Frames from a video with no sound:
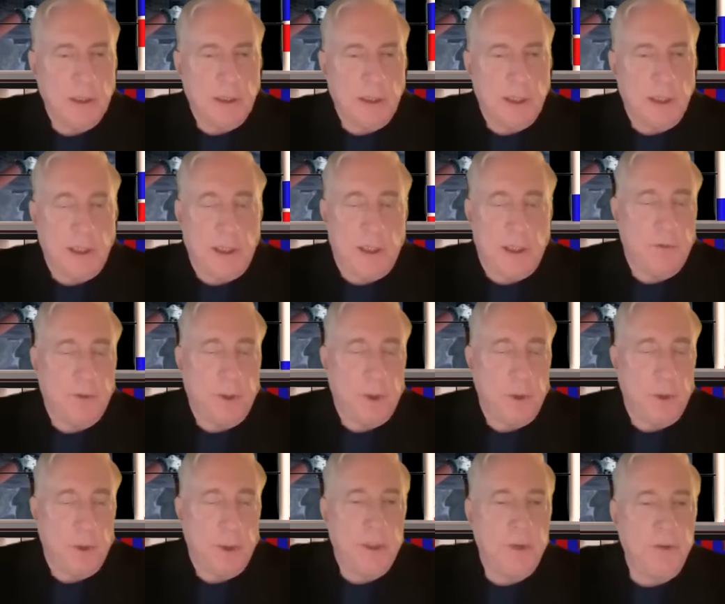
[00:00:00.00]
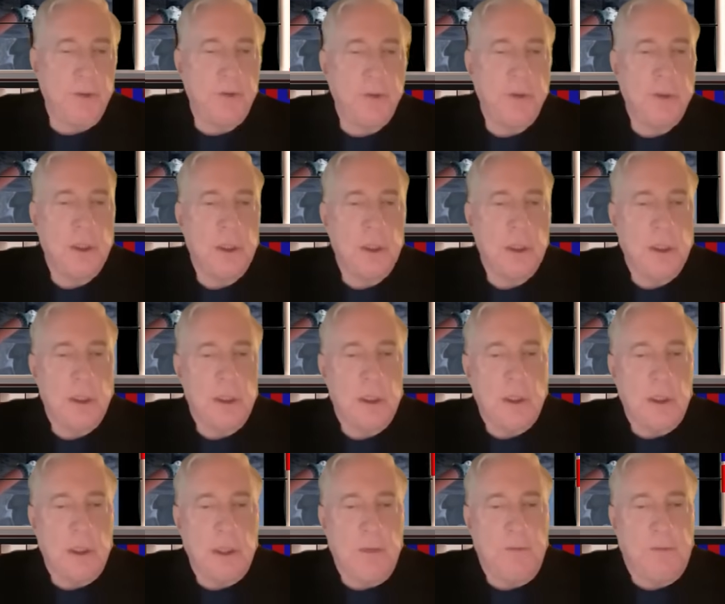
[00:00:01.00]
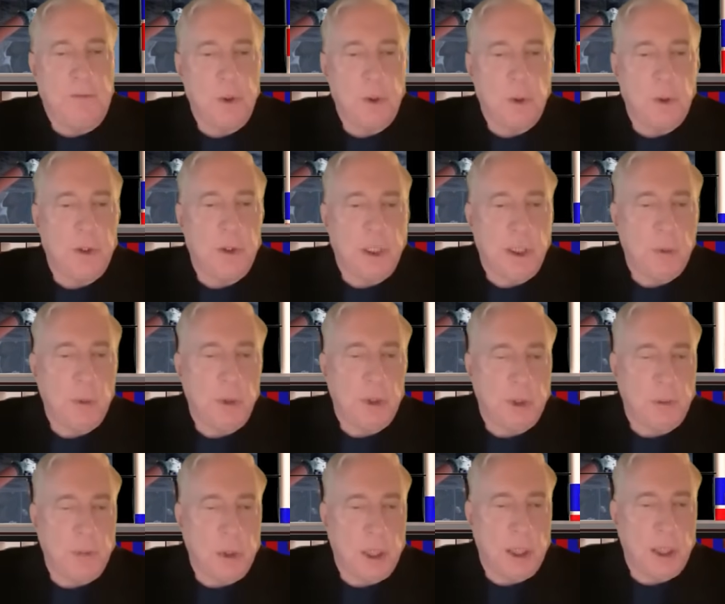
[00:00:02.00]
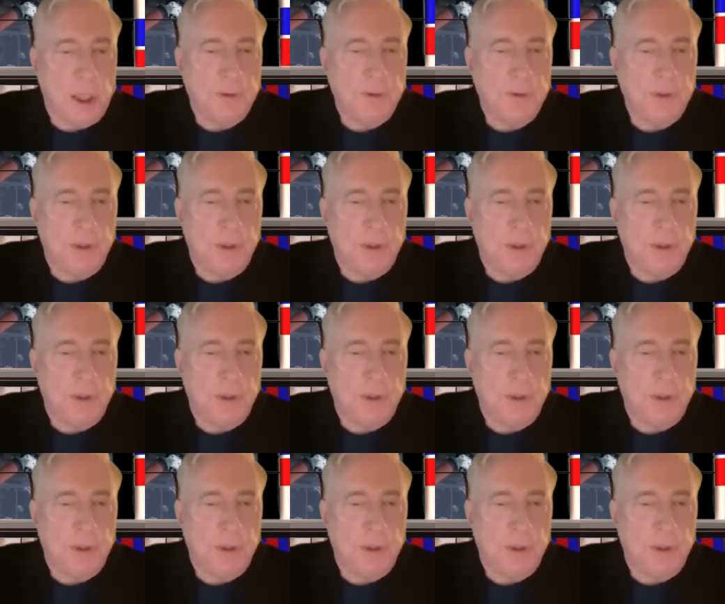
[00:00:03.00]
And their view is, if you're there with Hamas,